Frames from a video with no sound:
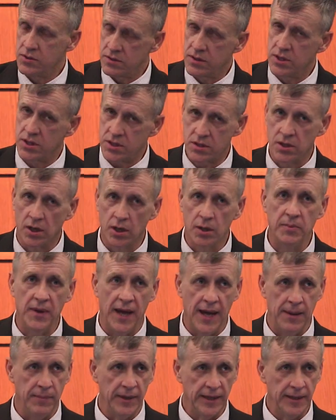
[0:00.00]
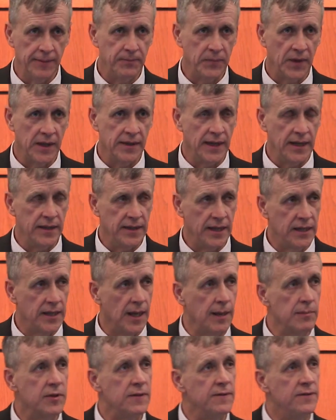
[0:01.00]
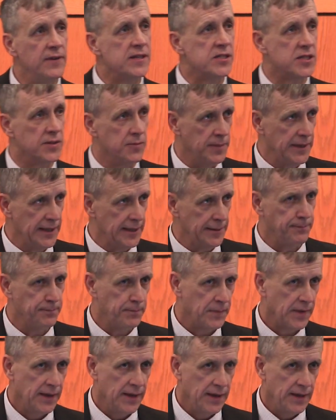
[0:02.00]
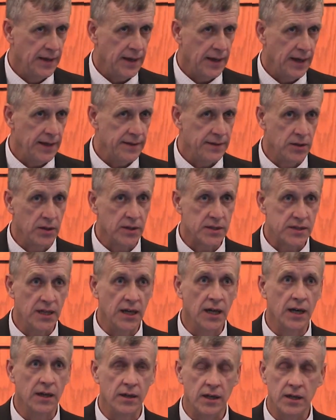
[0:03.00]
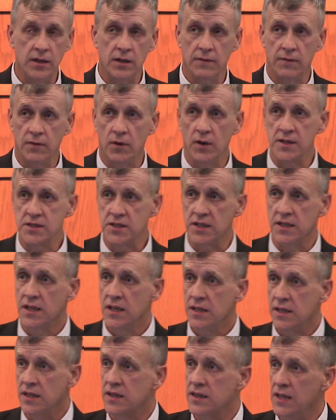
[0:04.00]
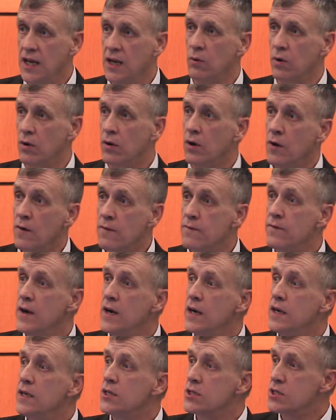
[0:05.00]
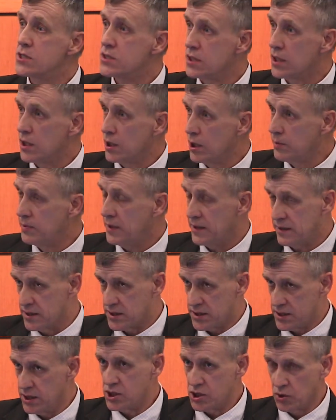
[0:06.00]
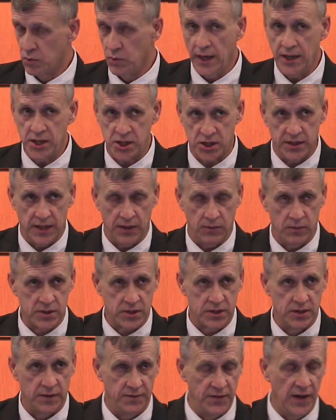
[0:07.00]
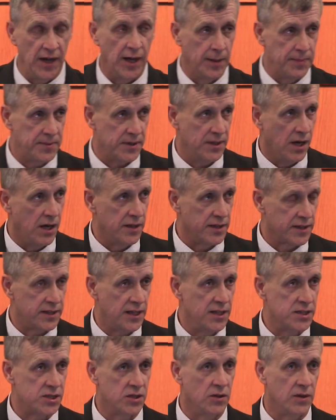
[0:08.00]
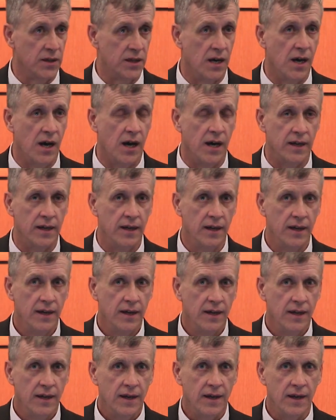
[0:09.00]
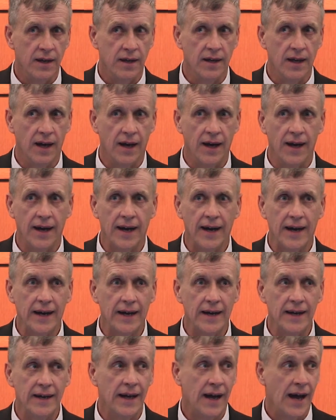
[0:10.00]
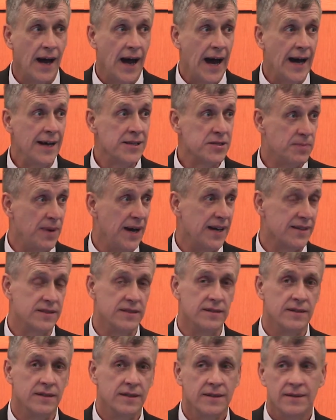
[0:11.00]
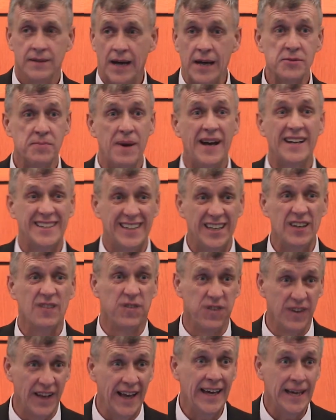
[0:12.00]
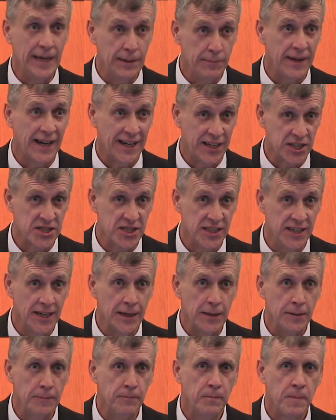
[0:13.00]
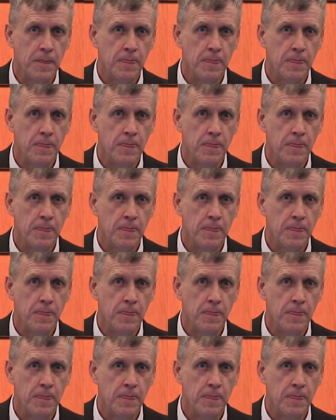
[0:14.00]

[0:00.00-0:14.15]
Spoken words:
disturbed at me, and they come to visit me. And you could tell in their voice that they were very disturbed at the situation that was developed and all the things going on. And I was about to get flamed, I could tell.